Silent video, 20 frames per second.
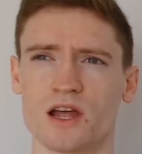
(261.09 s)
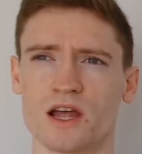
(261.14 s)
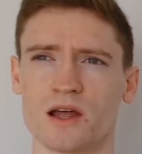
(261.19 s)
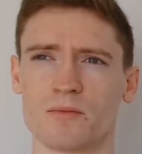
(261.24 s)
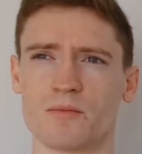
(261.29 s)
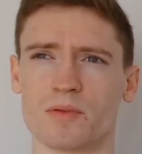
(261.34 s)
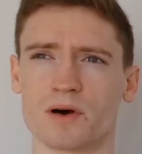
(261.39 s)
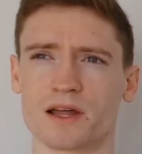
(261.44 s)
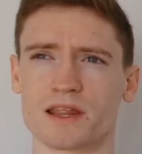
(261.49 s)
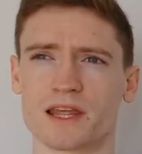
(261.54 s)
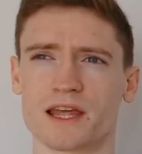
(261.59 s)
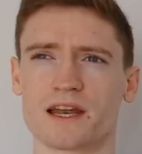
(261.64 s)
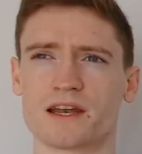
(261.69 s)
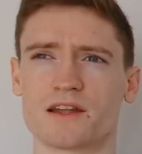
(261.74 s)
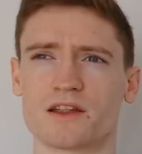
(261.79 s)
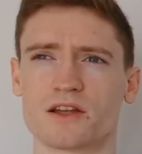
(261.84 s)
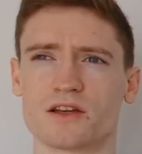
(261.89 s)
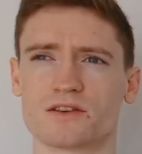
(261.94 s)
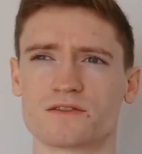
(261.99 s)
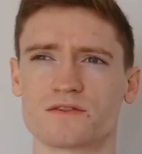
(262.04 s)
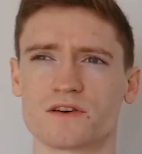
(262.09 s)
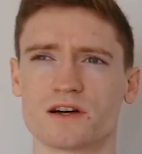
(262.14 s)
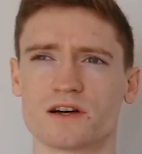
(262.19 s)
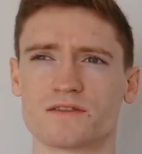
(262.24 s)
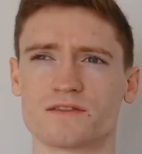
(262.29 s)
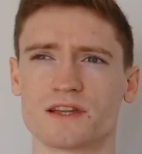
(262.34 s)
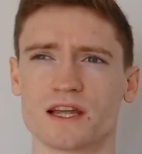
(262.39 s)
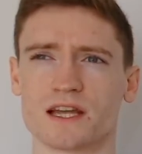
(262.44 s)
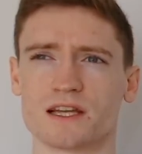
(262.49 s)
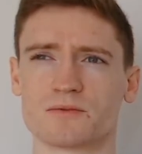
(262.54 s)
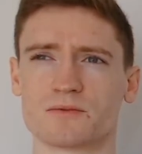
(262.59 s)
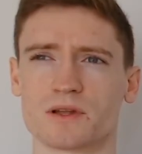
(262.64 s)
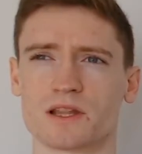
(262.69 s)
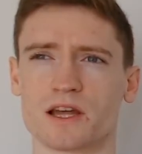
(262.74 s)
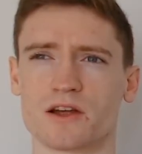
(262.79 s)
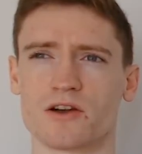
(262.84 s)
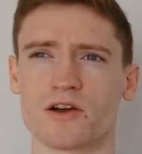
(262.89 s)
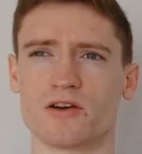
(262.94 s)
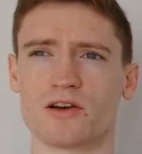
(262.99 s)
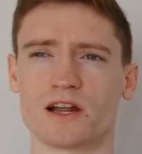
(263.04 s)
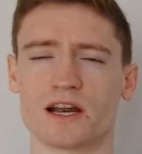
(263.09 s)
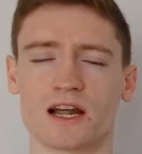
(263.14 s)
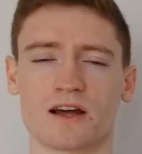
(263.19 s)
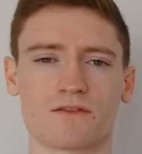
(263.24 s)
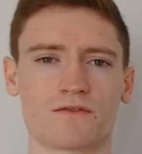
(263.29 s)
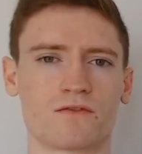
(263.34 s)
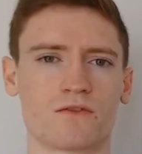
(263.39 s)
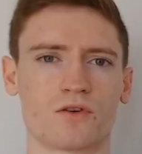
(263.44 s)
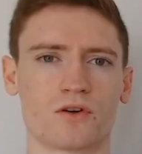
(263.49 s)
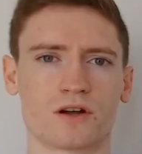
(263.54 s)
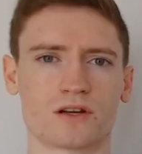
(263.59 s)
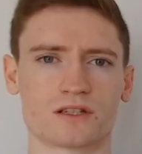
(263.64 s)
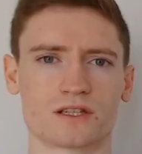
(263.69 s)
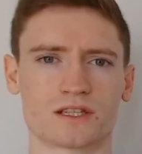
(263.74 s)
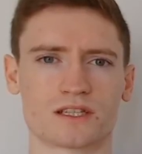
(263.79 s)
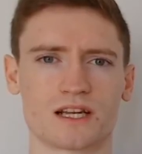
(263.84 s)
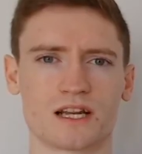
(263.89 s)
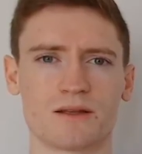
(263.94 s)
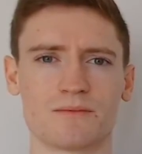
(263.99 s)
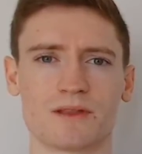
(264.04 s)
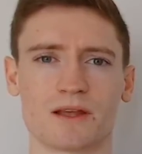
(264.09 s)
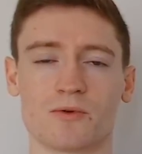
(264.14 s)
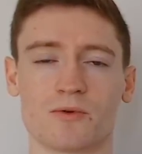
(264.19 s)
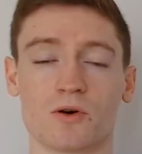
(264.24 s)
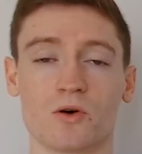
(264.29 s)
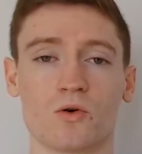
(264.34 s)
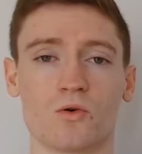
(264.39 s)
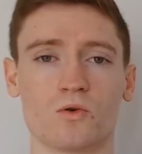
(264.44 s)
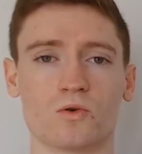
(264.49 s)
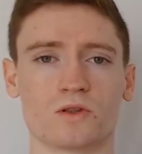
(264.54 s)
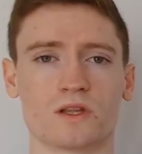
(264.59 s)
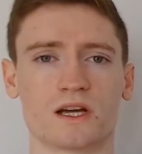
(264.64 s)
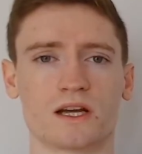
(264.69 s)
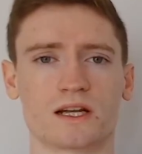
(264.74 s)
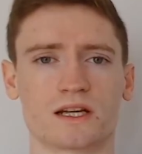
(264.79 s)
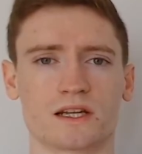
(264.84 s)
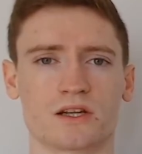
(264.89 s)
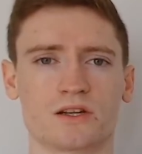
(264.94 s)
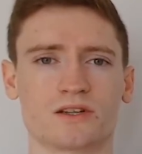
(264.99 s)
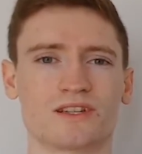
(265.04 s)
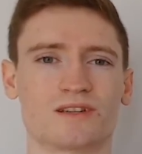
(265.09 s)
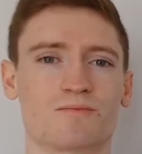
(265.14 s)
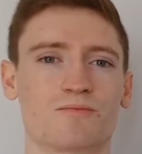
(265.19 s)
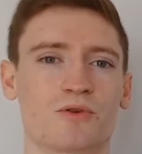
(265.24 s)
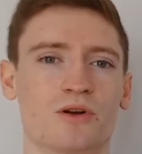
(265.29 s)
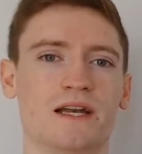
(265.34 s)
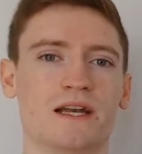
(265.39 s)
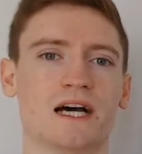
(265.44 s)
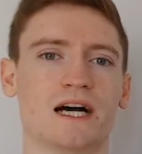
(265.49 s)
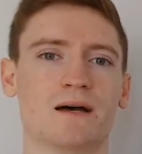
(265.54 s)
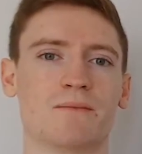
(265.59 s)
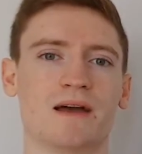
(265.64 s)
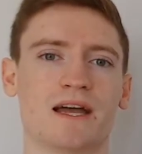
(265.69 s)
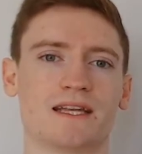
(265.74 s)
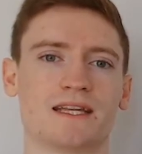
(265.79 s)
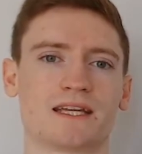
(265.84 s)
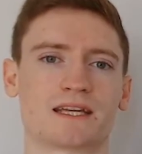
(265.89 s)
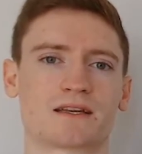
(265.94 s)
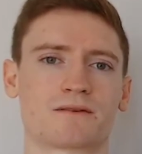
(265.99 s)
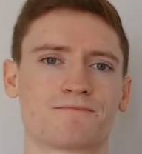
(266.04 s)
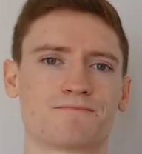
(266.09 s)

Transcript: and by the end of those 5 days where they were only allowed 4 hours of sleep, they were all diagnosed as pre-diabetic.